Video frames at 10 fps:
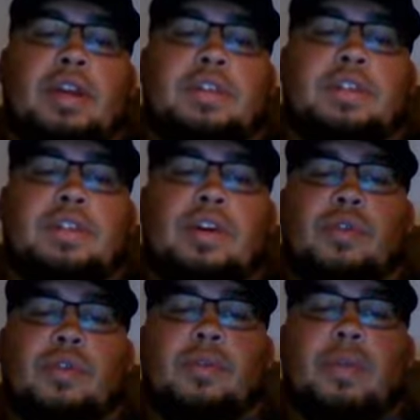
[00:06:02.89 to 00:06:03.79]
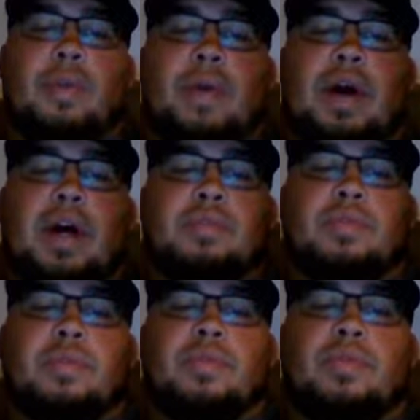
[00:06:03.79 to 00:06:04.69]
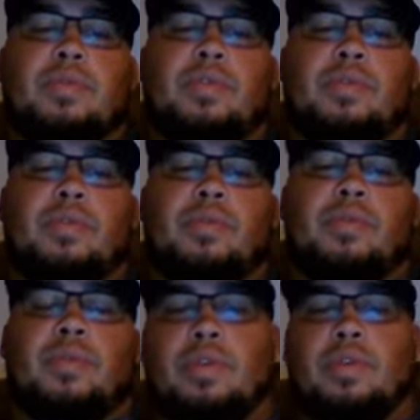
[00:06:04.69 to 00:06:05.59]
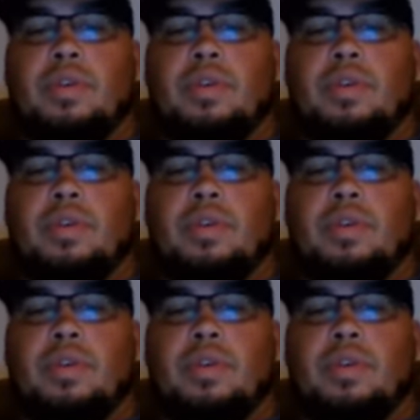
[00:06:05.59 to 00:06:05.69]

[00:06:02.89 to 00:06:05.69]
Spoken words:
And is all going to be possible through